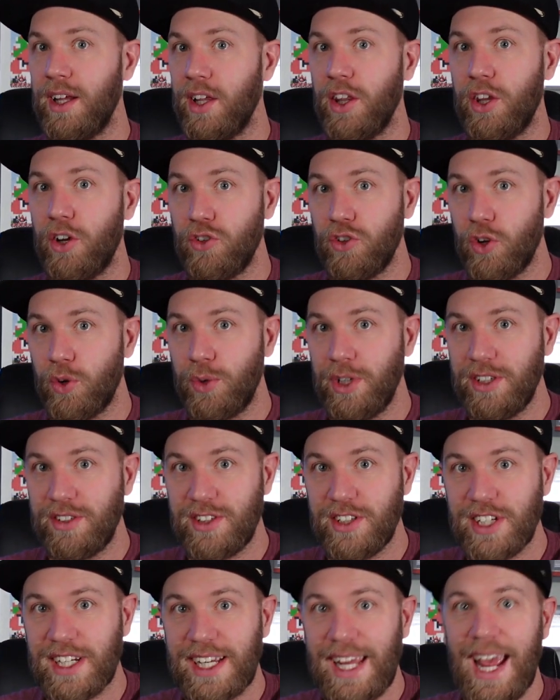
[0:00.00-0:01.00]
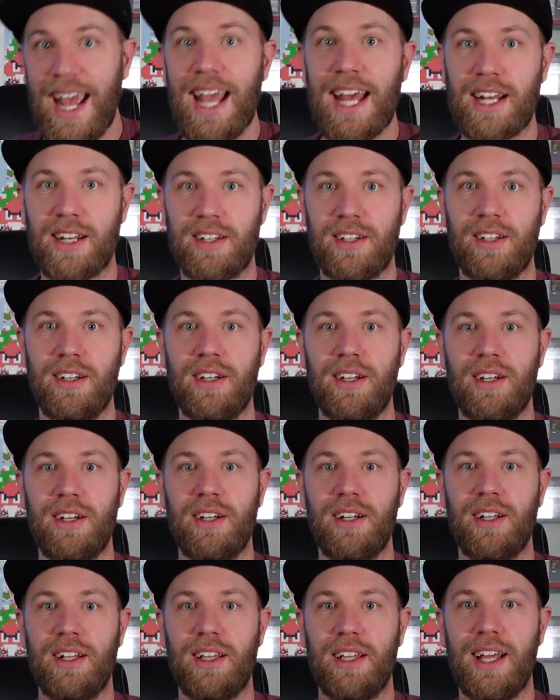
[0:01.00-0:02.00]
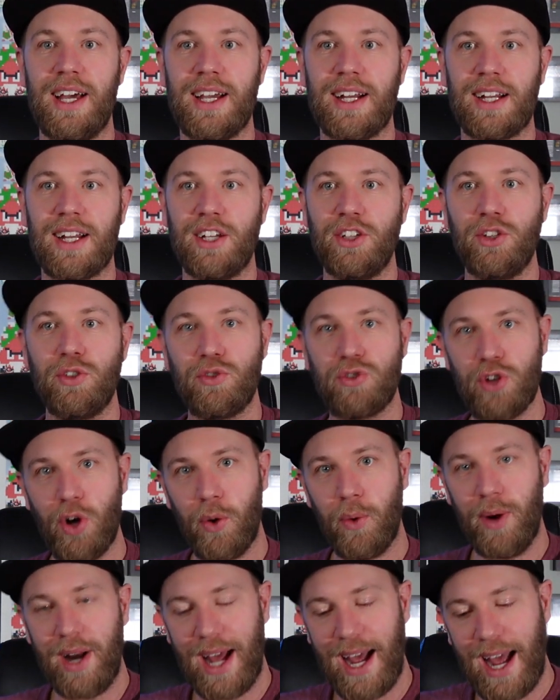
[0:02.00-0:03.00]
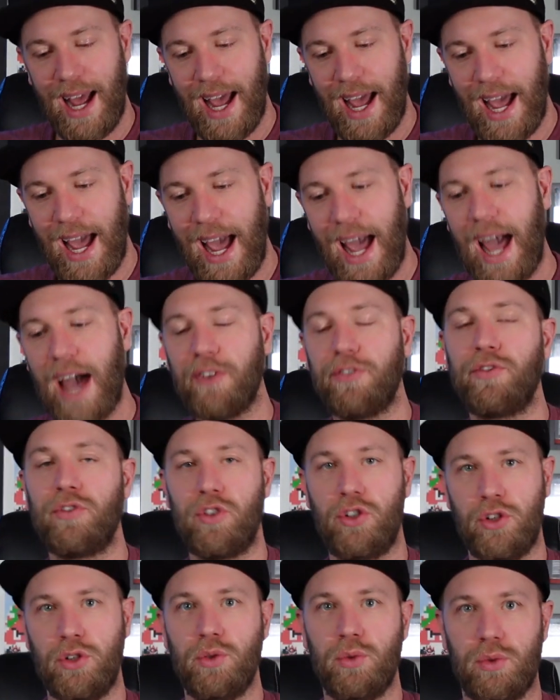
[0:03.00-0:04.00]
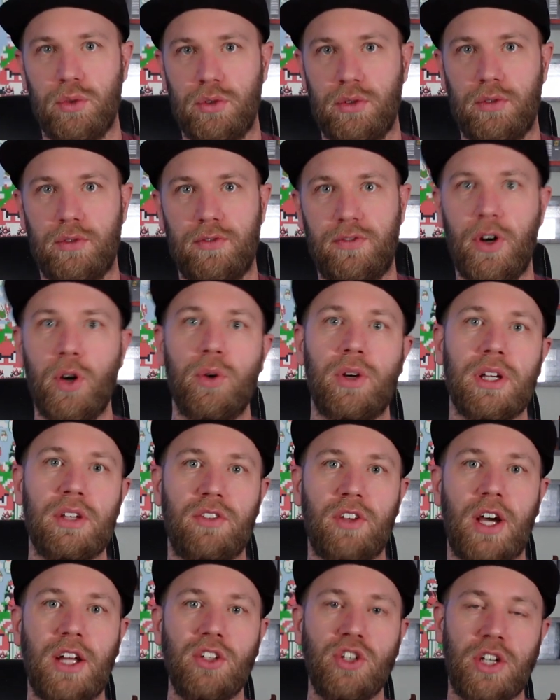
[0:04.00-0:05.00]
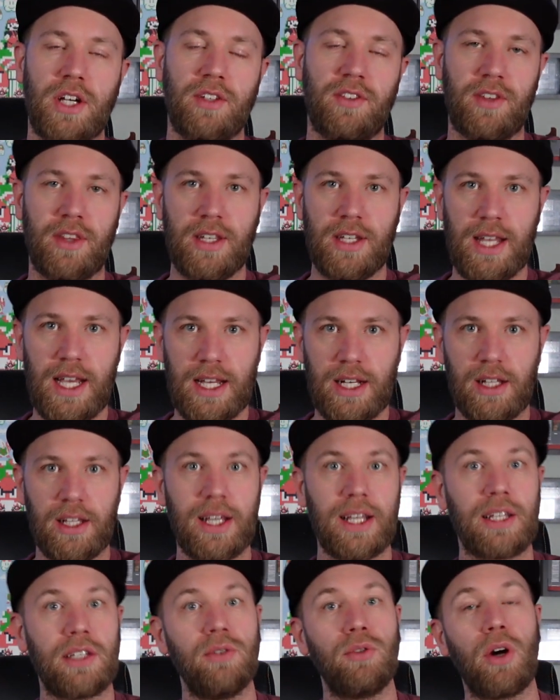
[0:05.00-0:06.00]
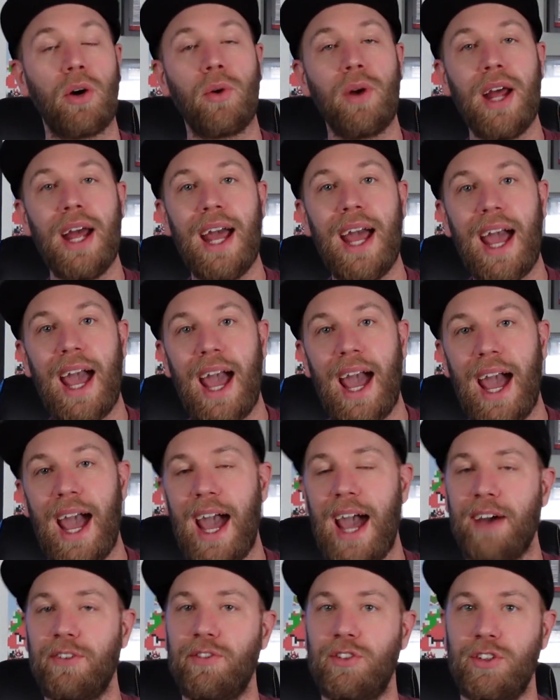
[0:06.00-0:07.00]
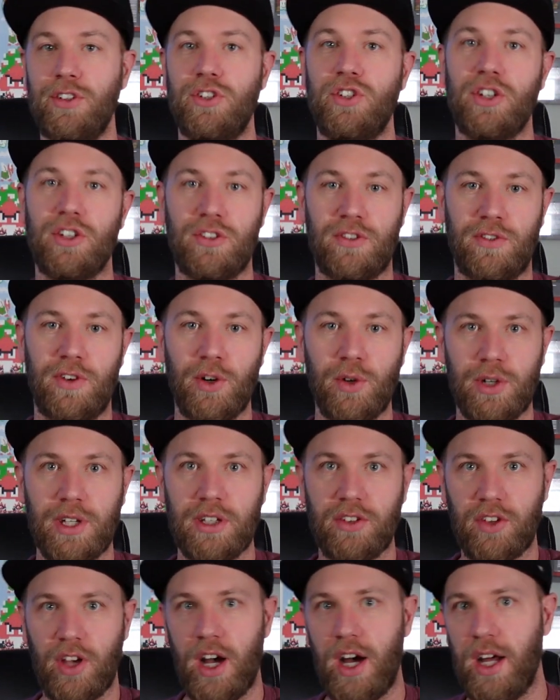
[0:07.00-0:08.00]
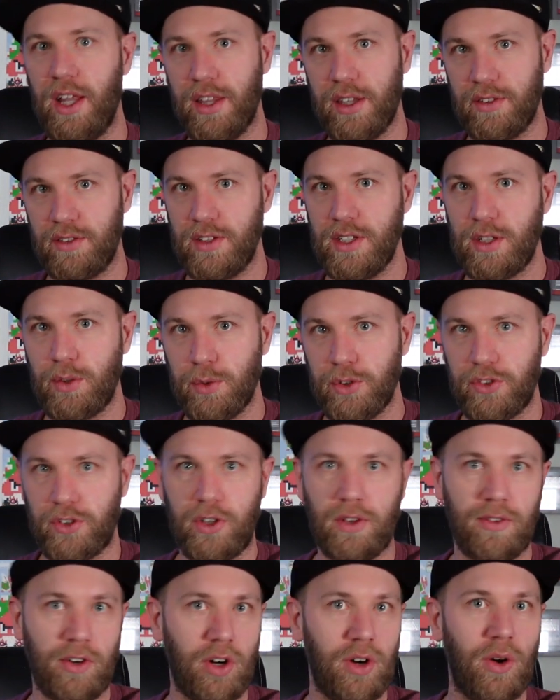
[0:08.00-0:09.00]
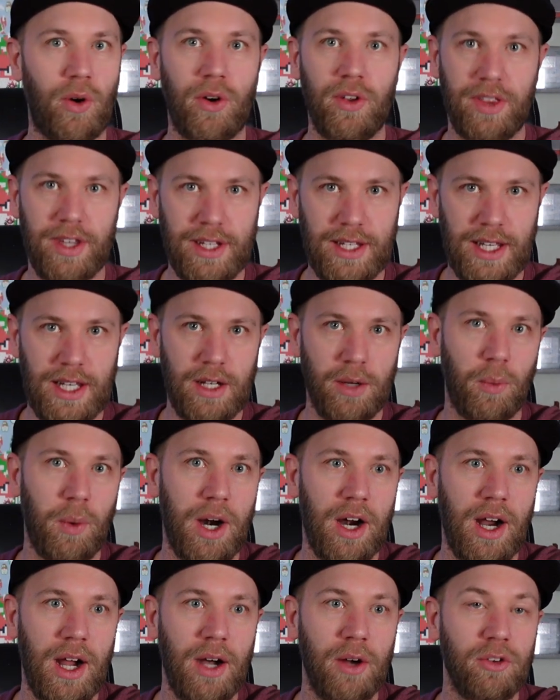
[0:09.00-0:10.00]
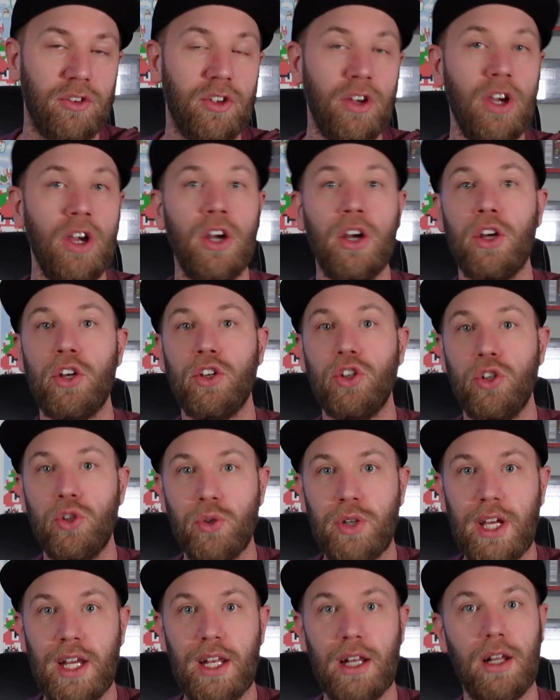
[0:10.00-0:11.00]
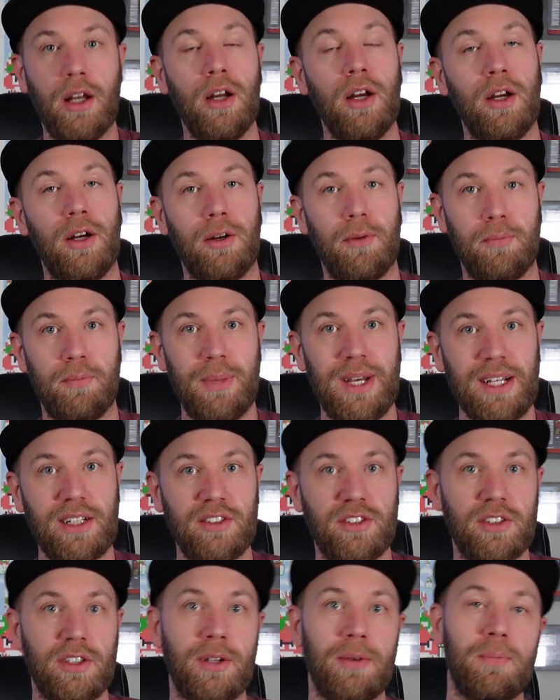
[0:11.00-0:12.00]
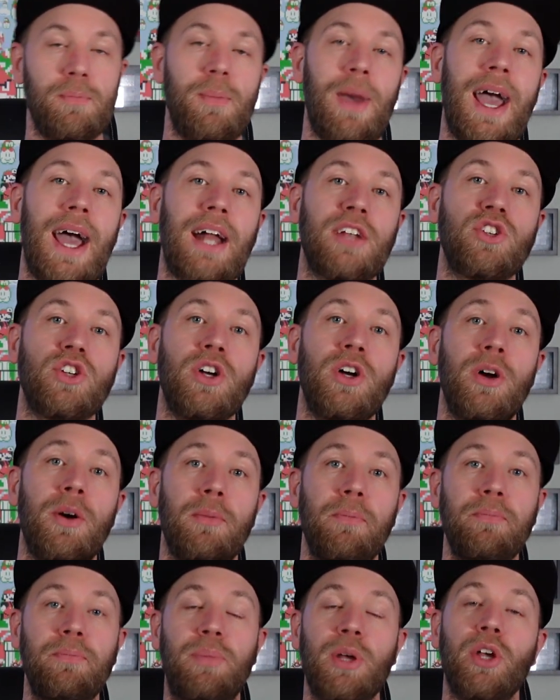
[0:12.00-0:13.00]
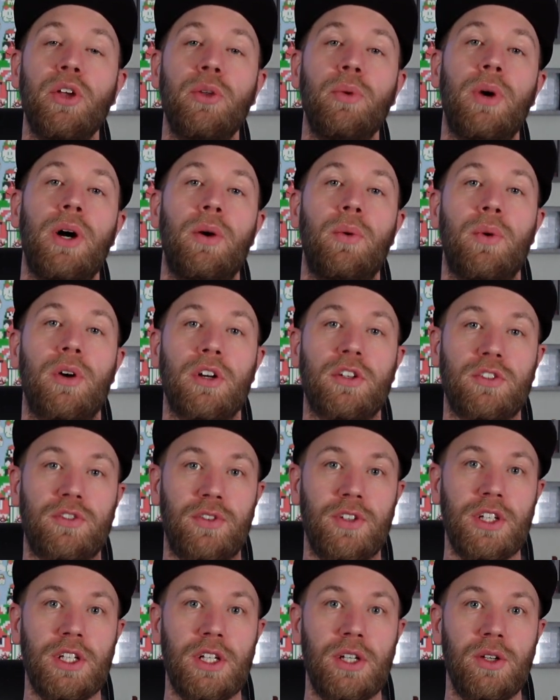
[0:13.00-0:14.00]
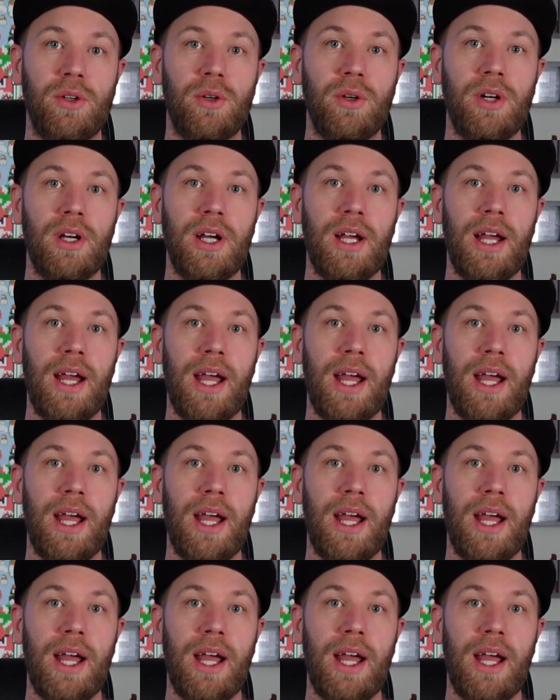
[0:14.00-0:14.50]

there's no reason you can't. Like, you don't have to focus on just the data lake. You don't have to just focus on the SQL server or the data warehouse. You can mix, match, build what works for you,